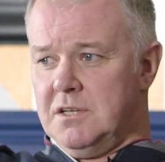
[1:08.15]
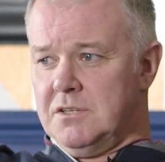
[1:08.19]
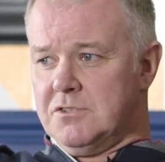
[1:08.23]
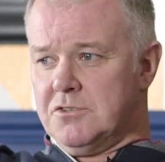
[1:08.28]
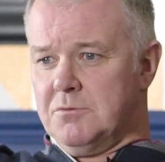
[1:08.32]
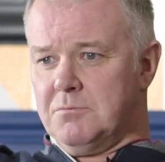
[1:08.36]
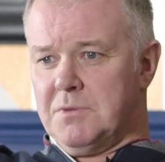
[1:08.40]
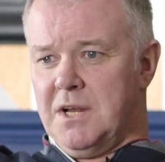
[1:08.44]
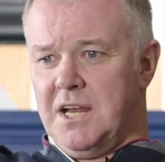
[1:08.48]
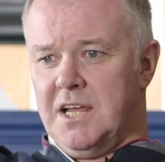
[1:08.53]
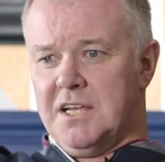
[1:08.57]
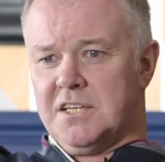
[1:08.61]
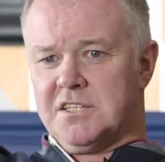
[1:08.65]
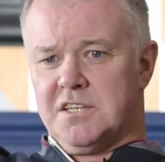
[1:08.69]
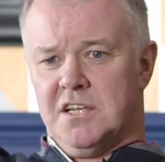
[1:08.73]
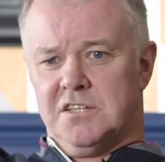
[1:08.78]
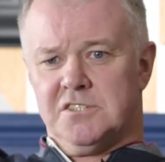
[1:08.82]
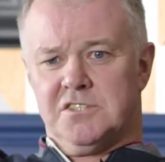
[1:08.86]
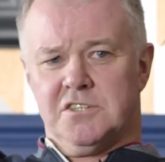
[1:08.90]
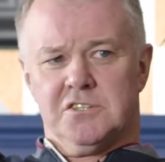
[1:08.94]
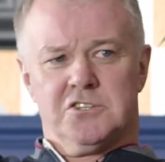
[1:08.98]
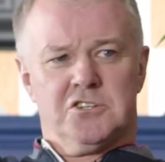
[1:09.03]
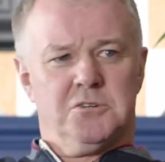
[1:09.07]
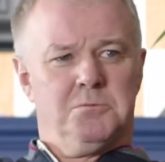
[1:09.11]
somebody like
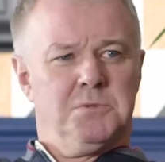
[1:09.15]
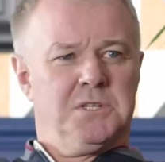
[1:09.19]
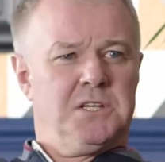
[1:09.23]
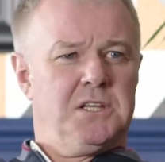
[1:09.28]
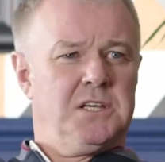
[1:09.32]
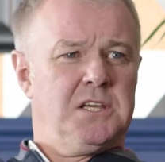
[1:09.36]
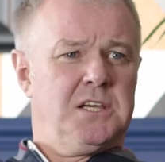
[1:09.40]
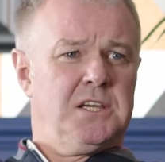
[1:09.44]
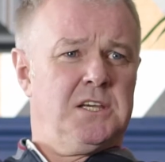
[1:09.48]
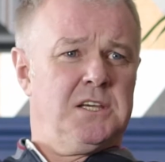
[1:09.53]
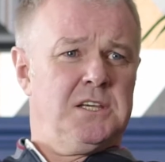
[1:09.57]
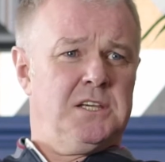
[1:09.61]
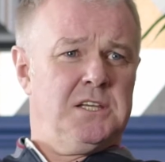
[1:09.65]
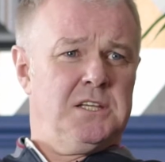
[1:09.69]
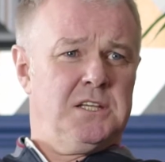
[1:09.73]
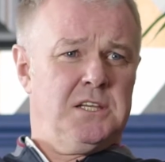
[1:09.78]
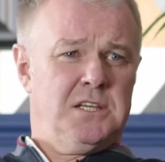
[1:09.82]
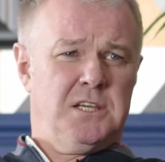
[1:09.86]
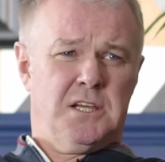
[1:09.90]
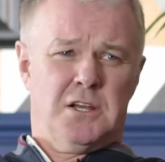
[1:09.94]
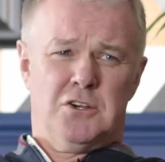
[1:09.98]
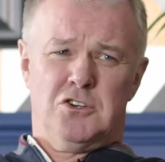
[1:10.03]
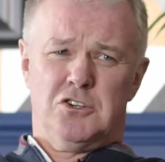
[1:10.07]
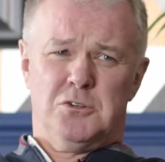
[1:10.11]
Sanchez come into
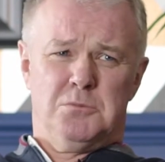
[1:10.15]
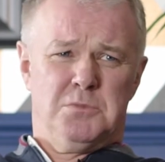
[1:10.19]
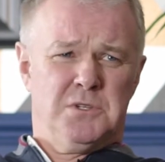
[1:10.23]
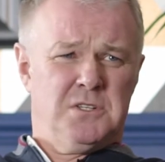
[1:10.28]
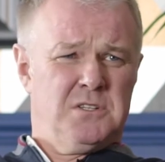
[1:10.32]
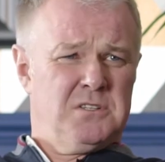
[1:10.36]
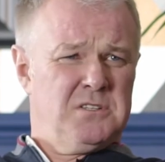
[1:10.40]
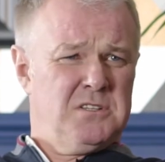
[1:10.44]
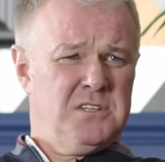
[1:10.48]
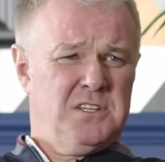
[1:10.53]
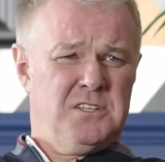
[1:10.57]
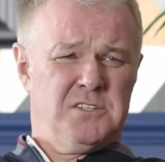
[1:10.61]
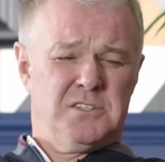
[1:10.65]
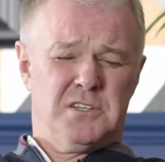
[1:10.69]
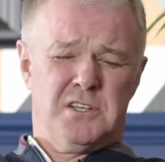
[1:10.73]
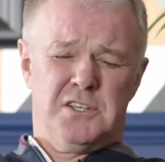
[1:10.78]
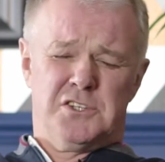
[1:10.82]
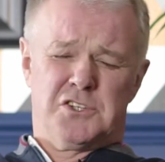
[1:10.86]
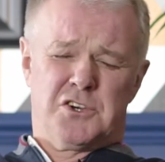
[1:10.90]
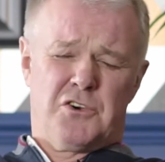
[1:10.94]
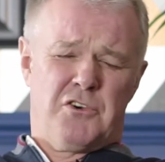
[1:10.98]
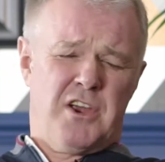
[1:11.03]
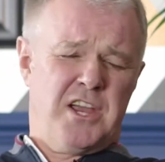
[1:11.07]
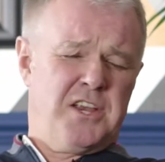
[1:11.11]
your club
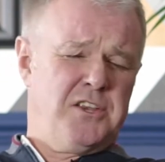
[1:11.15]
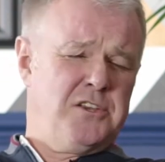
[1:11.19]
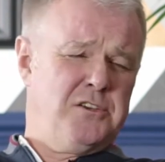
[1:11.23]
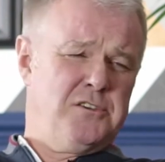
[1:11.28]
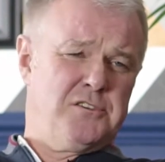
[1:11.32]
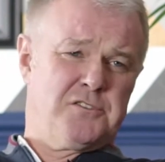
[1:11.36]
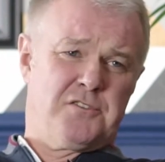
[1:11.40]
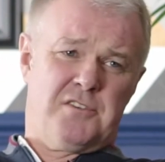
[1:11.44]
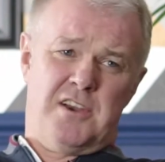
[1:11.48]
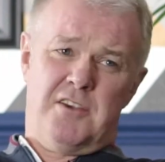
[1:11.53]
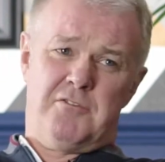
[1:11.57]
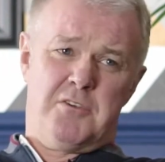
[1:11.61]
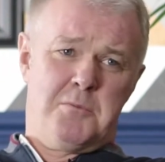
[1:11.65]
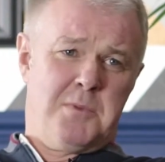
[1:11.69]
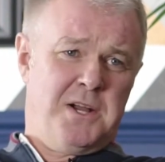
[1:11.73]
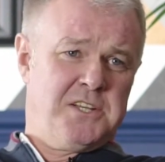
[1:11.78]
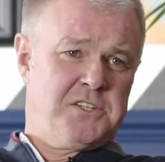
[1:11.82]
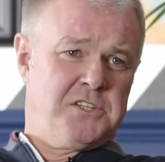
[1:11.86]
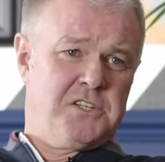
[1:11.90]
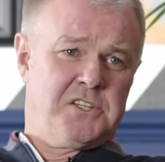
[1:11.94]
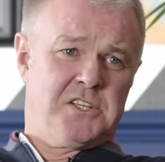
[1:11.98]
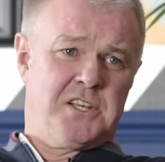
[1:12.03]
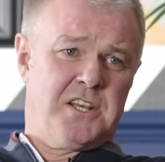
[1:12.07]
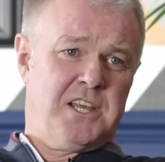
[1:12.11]
is great news for every
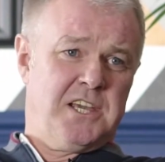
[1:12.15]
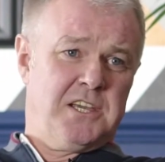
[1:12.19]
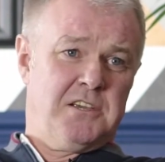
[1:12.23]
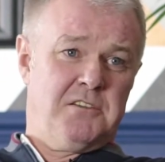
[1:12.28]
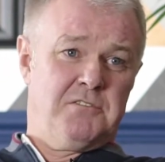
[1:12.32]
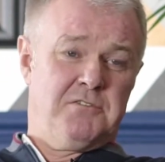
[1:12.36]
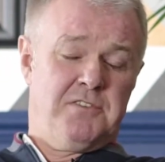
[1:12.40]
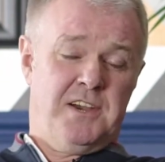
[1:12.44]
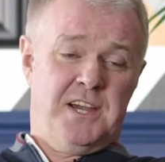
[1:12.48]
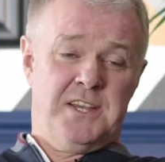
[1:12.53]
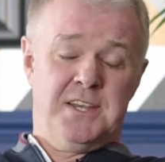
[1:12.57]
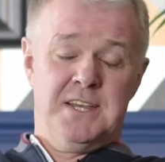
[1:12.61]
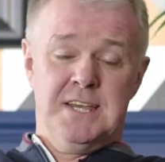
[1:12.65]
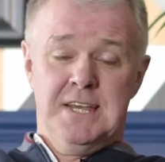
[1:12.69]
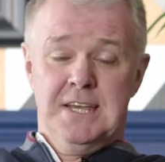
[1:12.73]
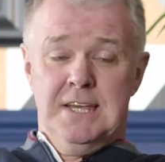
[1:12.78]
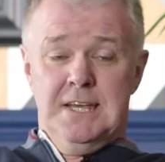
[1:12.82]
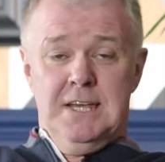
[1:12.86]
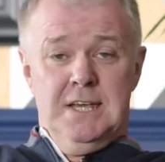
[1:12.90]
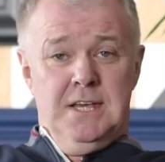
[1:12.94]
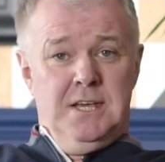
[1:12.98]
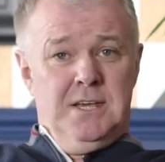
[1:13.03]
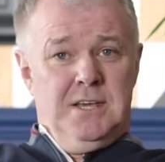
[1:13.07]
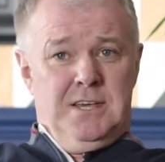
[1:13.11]
Manchester United fan.
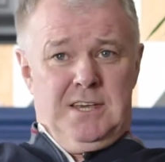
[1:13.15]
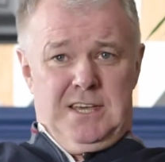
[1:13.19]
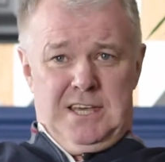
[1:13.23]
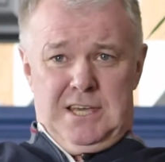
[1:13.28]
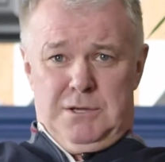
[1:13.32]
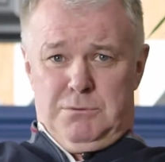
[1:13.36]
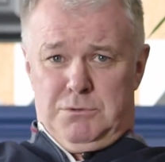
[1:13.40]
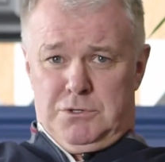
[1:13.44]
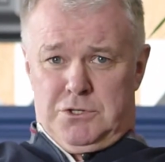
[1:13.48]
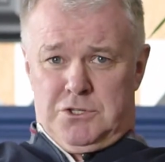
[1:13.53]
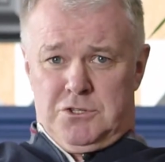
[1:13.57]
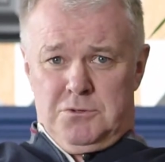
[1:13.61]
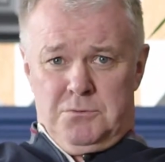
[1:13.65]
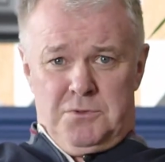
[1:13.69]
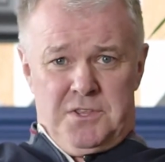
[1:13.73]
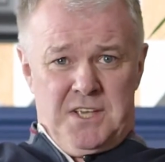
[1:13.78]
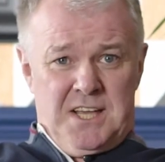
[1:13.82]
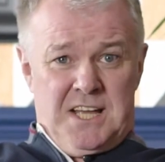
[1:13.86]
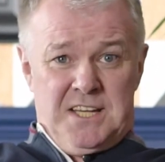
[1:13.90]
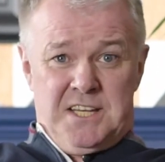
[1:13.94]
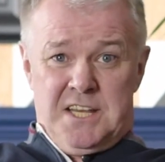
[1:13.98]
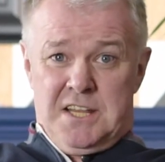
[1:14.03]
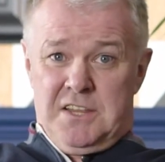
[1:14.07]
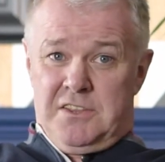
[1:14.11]
It was
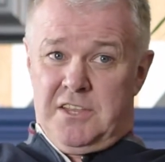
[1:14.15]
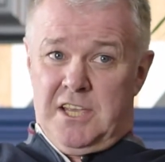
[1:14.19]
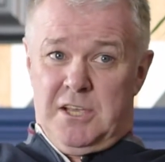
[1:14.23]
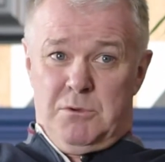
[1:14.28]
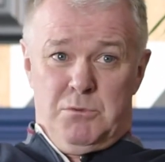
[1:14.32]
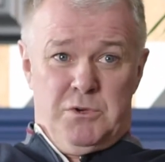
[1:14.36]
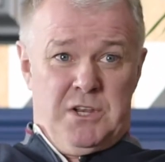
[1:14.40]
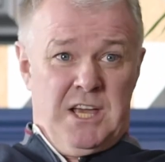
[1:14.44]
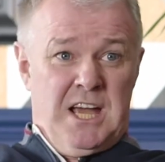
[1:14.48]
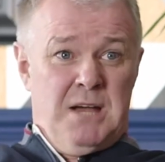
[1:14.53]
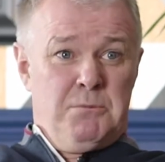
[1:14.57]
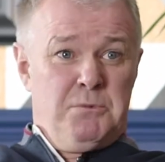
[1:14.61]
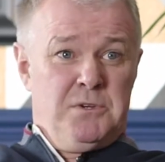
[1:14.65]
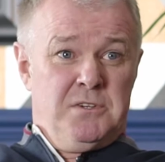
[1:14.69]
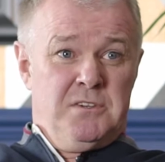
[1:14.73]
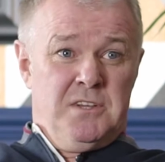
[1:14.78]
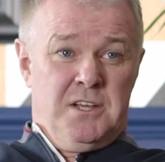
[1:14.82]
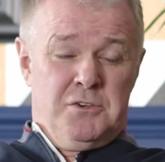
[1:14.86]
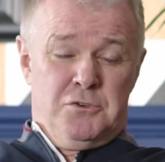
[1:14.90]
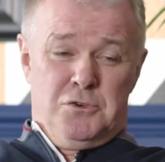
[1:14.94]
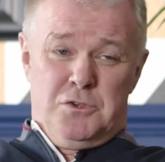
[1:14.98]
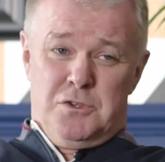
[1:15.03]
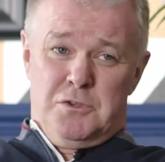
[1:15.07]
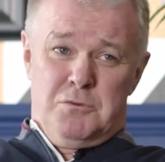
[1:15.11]
something I didn't think would happen.
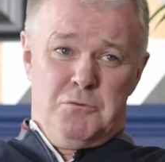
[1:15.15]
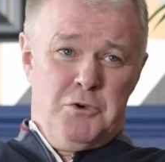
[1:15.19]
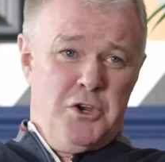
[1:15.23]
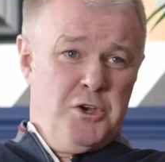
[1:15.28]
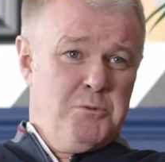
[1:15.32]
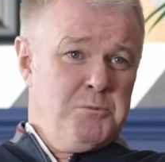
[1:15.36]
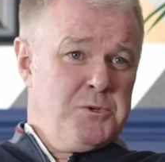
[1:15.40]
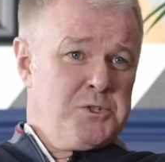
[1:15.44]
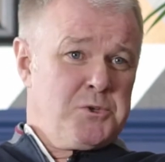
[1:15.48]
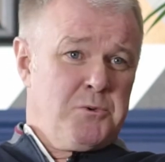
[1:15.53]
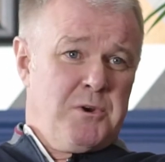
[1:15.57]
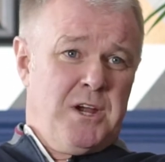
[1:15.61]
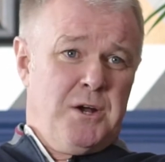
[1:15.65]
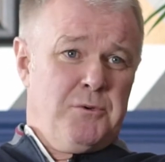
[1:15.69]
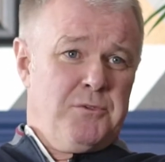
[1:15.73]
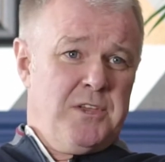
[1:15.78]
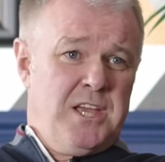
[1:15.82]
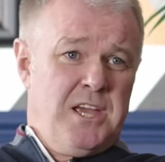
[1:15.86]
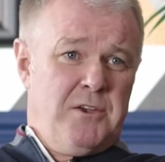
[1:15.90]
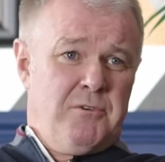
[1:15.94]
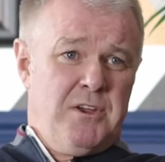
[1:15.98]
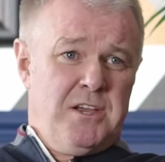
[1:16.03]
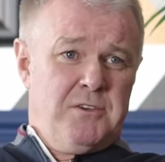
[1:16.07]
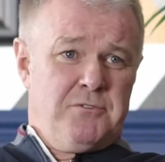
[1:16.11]
I know the rumours were out
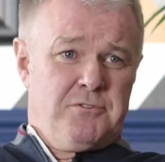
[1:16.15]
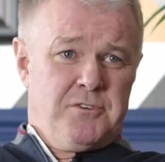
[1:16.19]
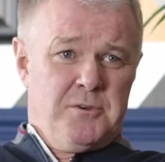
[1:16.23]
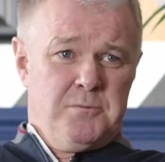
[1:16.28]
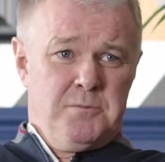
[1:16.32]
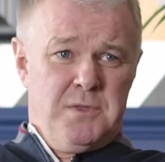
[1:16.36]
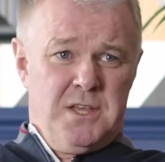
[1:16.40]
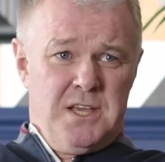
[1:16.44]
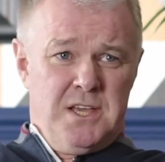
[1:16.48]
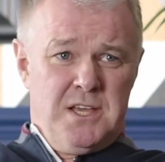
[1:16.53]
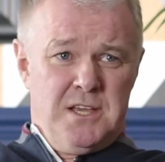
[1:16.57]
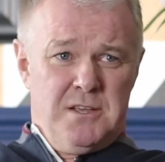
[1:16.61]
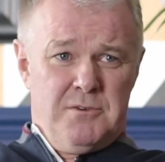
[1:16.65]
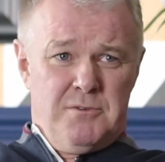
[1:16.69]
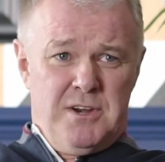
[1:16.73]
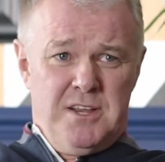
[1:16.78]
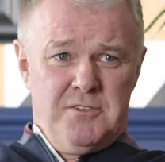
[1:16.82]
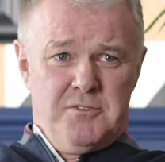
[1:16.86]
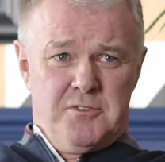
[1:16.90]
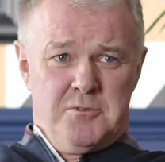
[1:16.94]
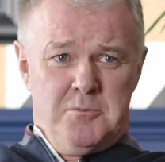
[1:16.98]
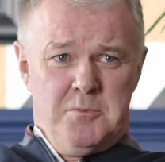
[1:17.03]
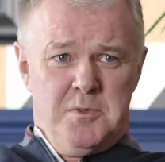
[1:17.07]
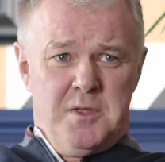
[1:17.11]
there right from
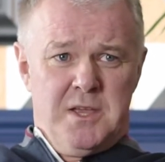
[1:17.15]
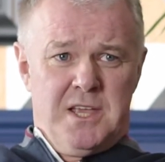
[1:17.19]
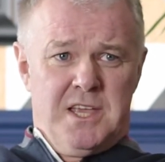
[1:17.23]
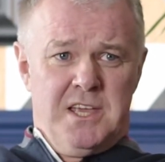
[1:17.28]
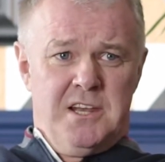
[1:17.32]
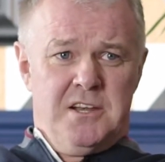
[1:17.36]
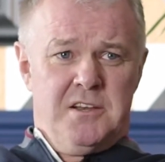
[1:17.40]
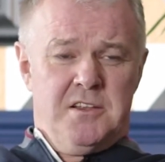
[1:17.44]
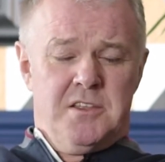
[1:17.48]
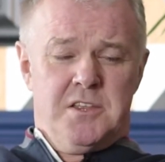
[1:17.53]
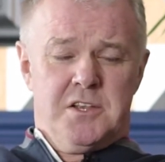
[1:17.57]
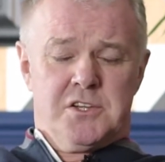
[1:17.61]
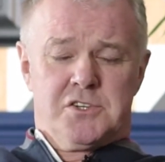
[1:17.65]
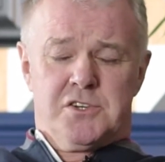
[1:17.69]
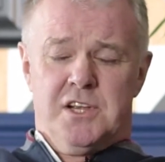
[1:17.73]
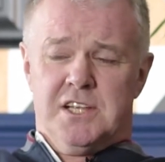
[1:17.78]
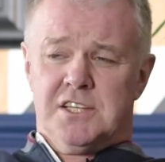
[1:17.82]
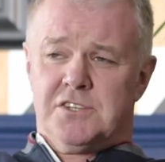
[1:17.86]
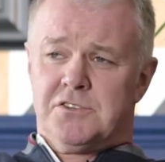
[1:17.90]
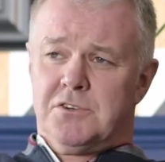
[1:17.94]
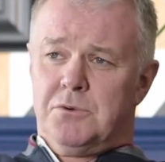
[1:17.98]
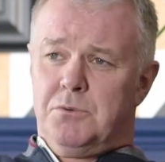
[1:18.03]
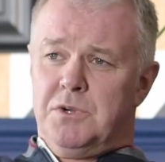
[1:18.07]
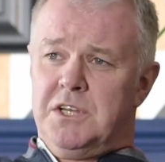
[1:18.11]
the beginning of the
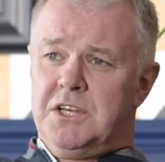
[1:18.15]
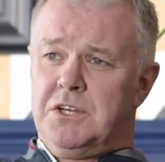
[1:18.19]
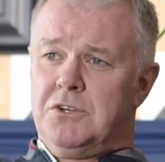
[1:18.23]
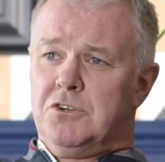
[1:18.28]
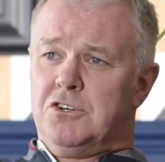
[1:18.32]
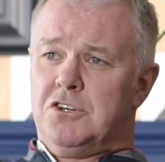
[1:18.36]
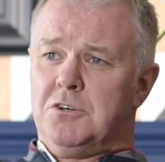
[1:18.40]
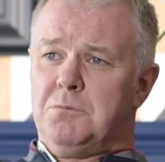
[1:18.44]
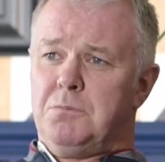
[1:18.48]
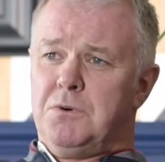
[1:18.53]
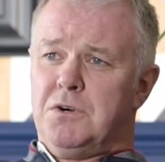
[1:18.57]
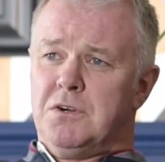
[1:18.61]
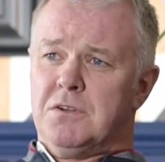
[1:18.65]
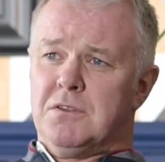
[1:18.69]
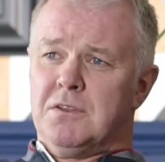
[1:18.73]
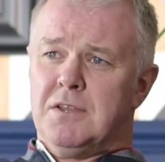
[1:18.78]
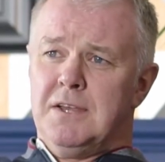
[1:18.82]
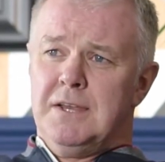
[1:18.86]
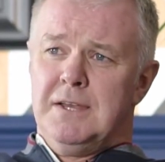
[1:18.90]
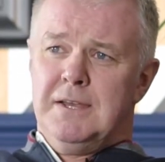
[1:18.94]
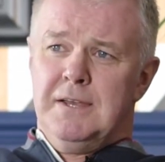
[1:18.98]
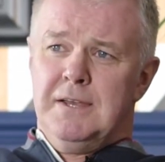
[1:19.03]
transfer window, but